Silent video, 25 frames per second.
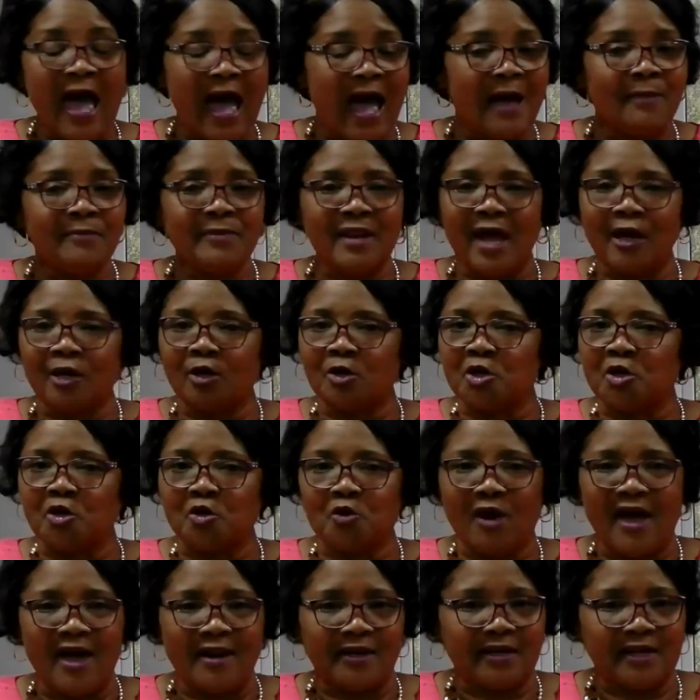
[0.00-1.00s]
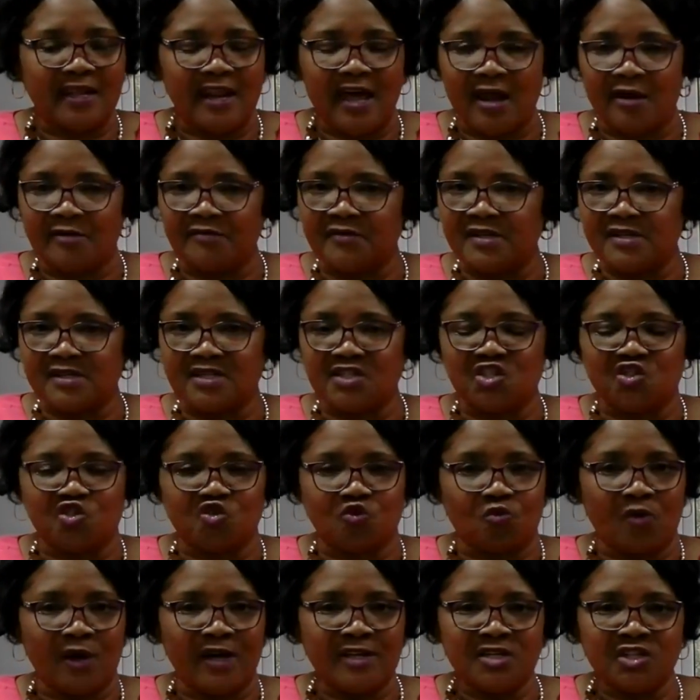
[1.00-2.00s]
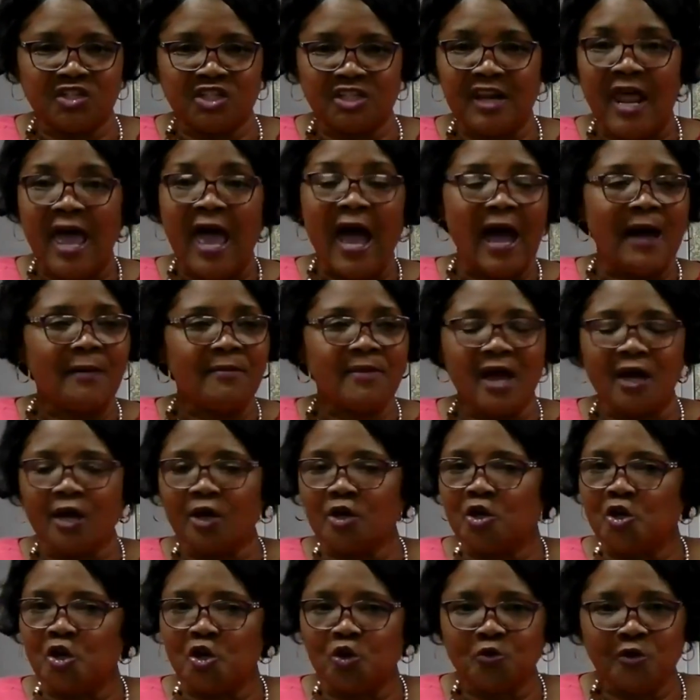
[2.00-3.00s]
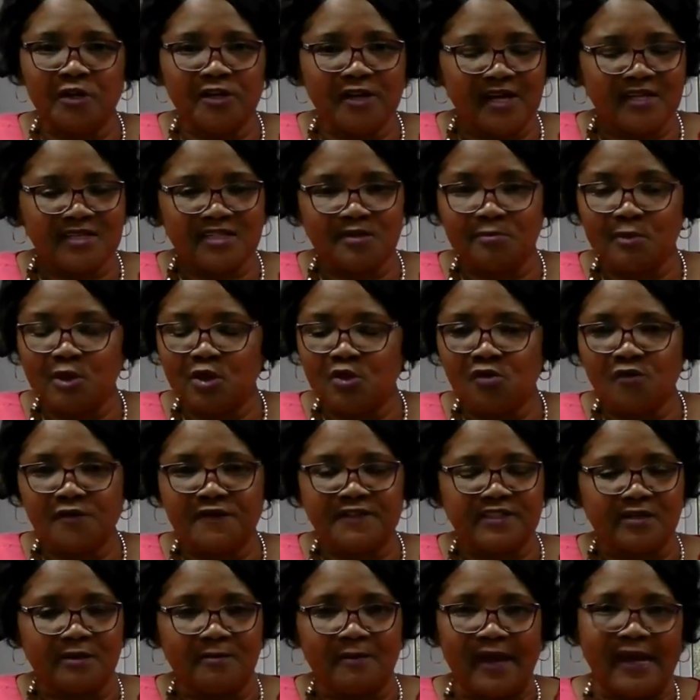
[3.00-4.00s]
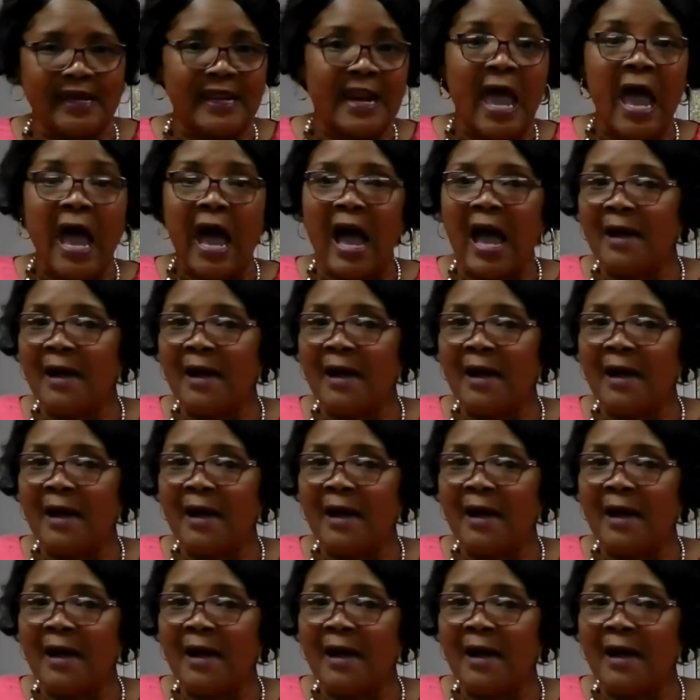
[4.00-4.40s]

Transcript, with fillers: I'm not going to know how to get out of this situation. I'm not going to know the next moves to make.